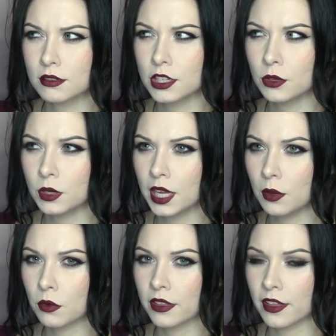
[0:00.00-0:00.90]
Q&A,
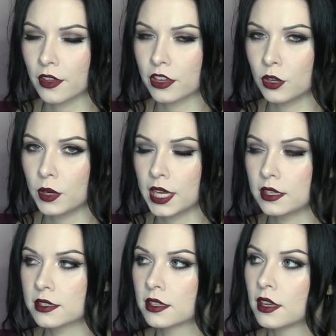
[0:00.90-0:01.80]
one of the other
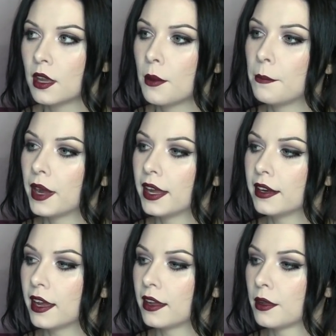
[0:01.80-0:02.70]
Q&As,
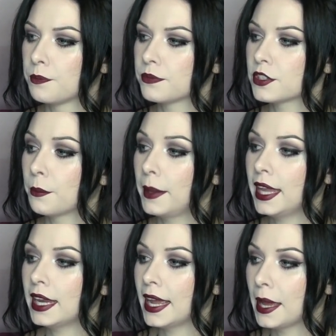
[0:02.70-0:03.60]
but to
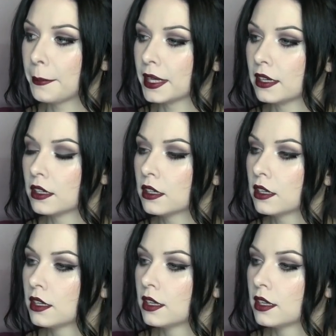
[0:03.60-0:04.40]
make it happen,